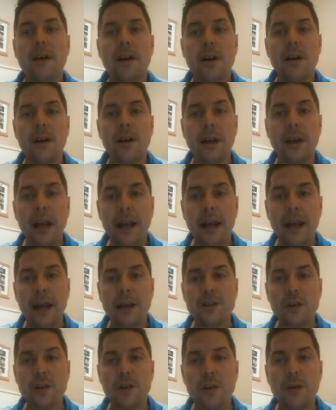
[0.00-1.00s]
Hurricane
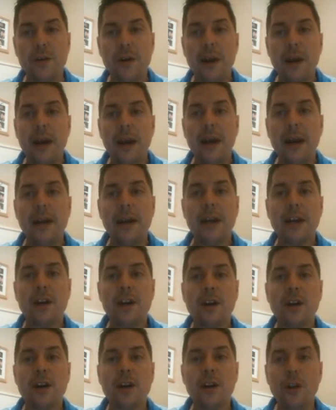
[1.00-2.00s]
Andrew, and a
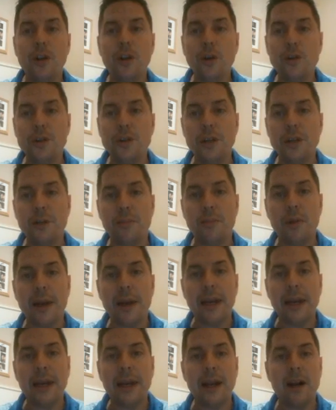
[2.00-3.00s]
conclusion
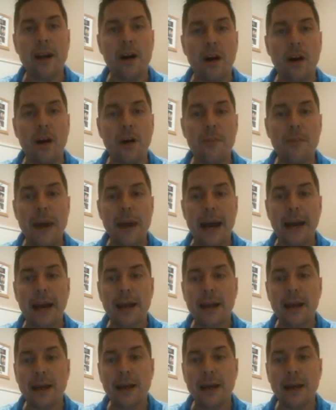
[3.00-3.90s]
bringing it all back